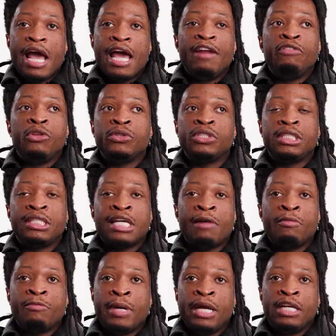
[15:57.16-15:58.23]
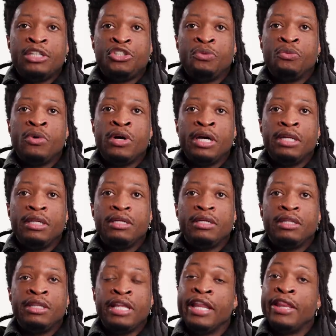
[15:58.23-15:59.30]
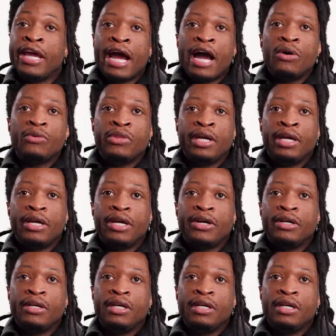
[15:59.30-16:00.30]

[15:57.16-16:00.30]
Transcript: And if those are the type of men that you want, then they're out there.